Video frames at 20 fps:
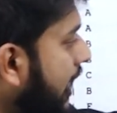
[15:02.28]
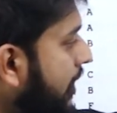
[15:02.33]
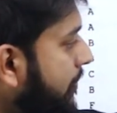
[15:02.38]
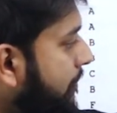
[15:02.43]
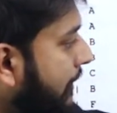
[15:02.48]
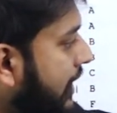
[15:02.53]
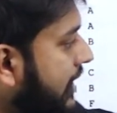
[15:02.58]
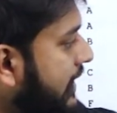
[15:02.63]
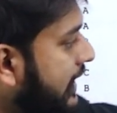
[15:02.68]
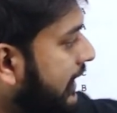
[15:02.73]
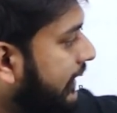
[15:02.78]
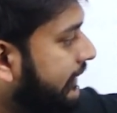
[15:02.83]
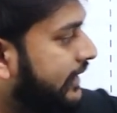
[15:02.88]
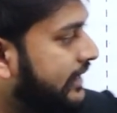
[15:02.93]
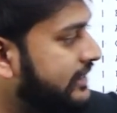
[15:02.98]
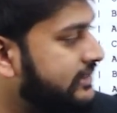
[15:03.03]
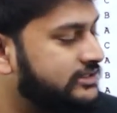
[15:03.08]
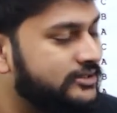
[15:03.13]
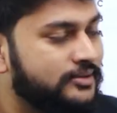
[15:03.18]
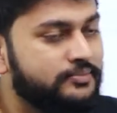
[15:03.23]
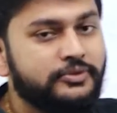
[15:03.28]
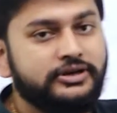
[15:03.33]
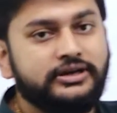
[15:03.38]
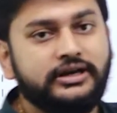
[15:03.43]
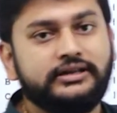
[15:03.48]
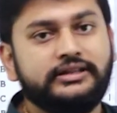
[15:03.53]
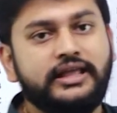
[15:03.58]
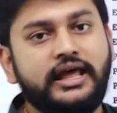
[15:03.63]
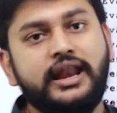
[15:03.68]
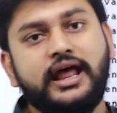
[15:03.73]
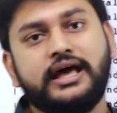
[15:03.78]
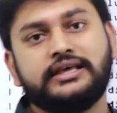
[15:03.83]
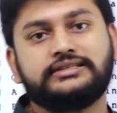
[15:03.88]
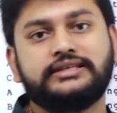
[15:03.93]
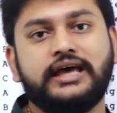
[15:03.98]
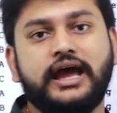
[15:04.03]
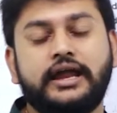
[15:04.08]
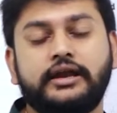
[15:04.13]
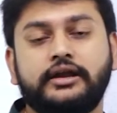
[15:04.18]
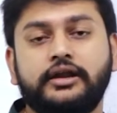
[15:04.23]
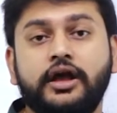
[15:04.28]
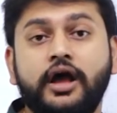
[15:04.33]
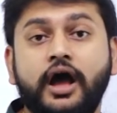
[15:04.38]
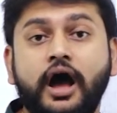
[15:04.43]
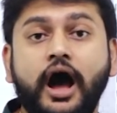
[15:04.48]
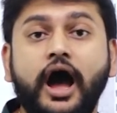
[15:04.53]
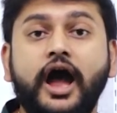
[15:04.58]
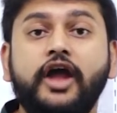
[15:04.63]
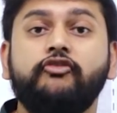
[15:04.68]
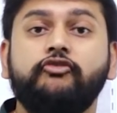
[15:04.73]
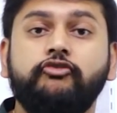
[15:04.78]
then pending, then submitted, then assigned. I